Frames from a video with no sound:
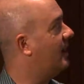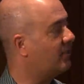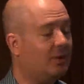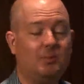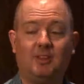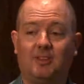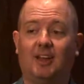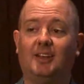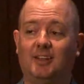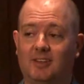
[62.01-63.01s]
Some of these
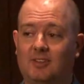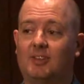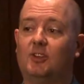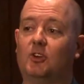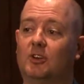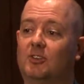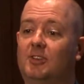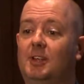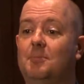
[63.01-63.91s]
ideas that you're going to see